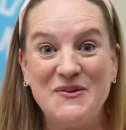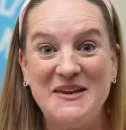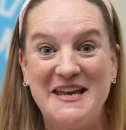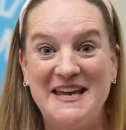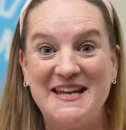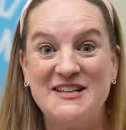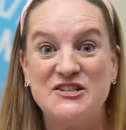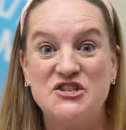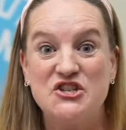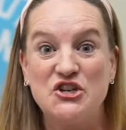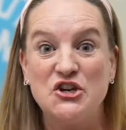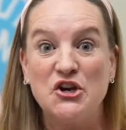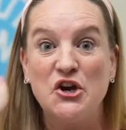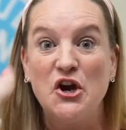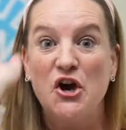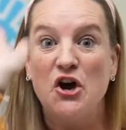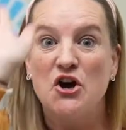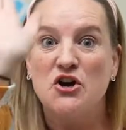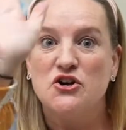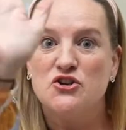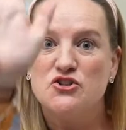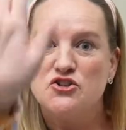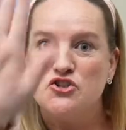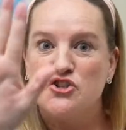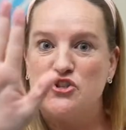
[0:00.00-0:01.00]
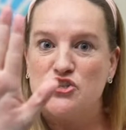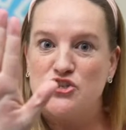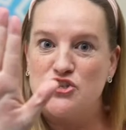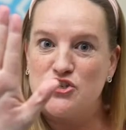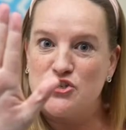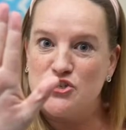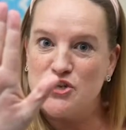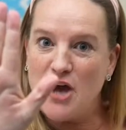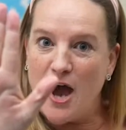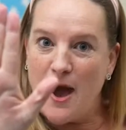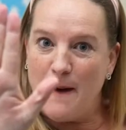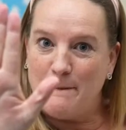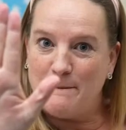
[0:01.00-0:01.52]
need to
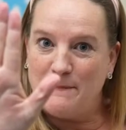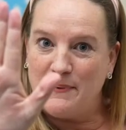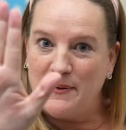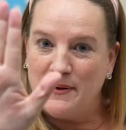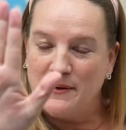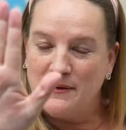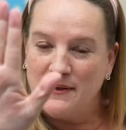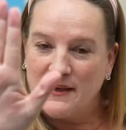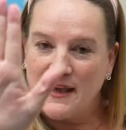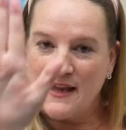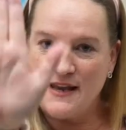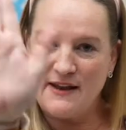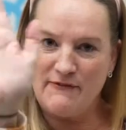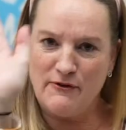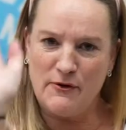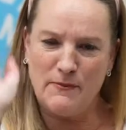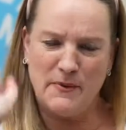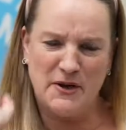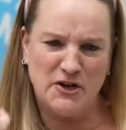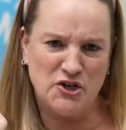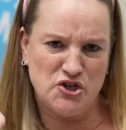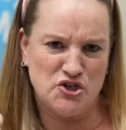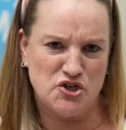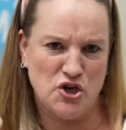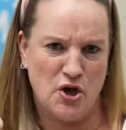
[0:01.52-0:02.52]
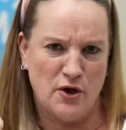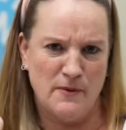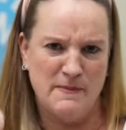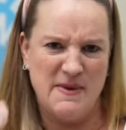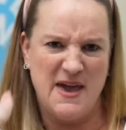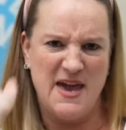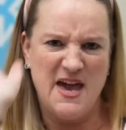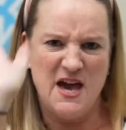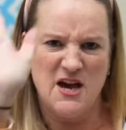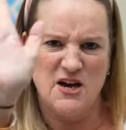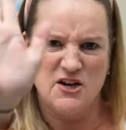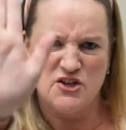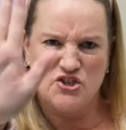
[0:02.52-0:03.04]
stop. Can everybody show
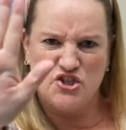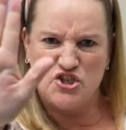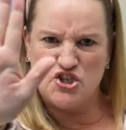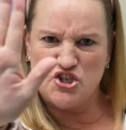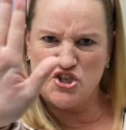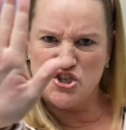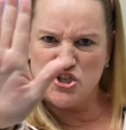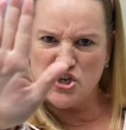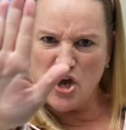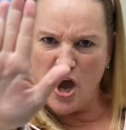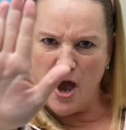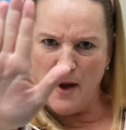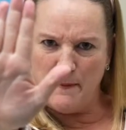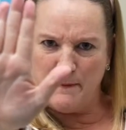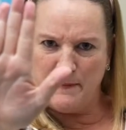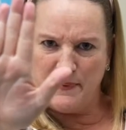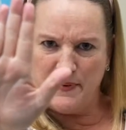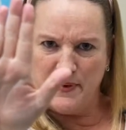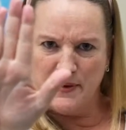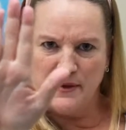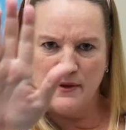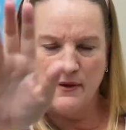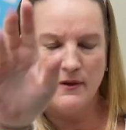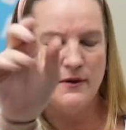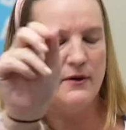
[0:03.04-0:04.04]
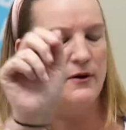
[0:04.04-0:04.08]
me? Stop.